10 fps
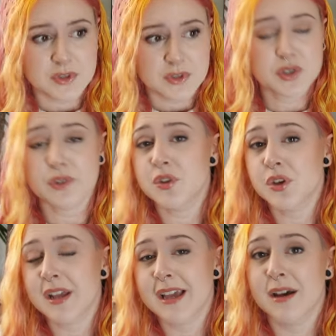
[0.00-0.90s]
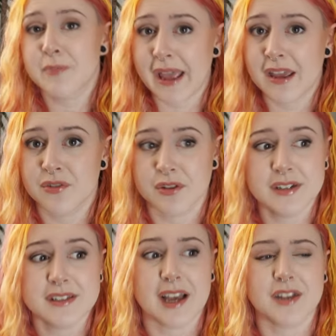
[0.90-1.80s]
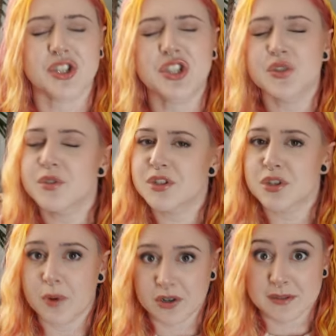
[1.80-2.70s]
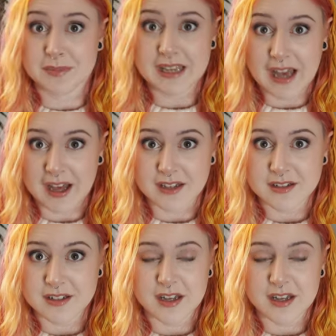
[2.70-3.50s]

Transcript: So if you can get a behaviorist as soon as you possibly can